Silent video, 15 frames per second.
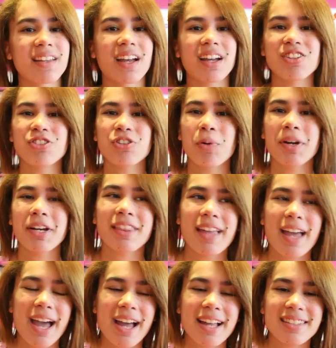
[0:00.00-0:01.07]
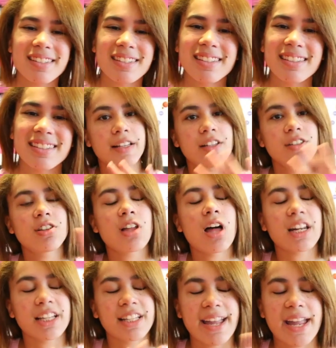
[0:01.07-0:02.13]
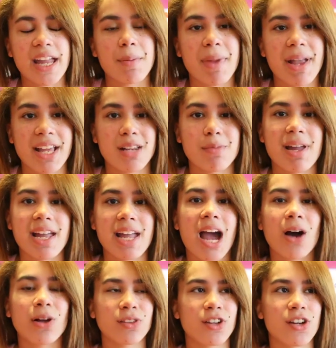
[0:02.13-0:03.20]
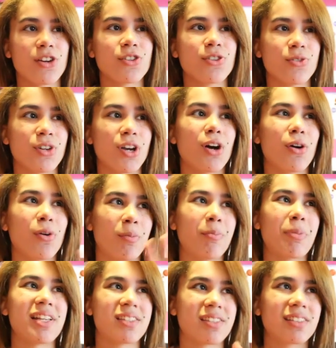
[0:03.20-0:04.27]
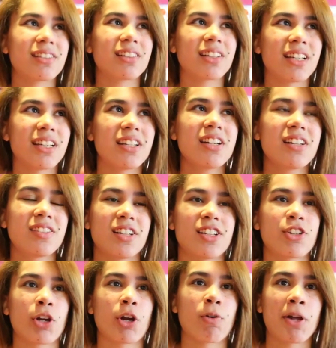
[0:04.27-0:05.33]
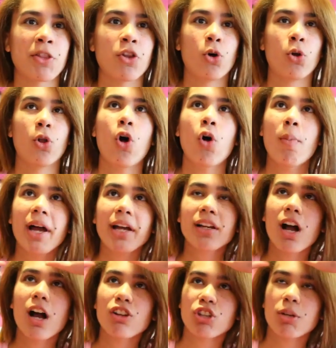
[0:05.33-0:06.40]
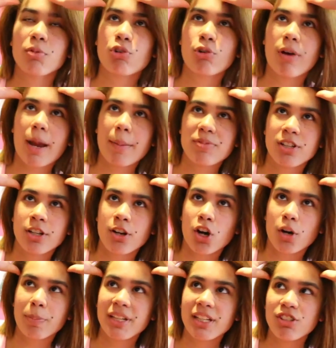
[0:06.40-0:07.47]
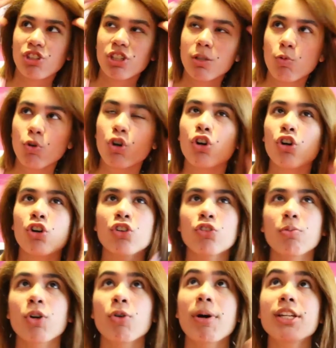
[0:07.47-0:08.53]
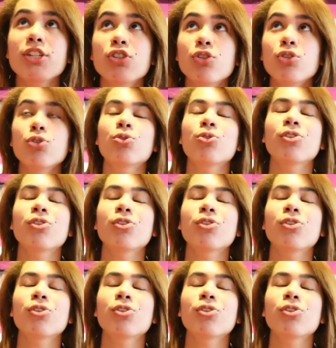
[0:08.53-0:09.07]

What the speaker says: I enjoyed that. There's a lot of game anime out there, you know, basically centering around the whole, oh my gosh, I'm trapped in an RPG world, what do I do?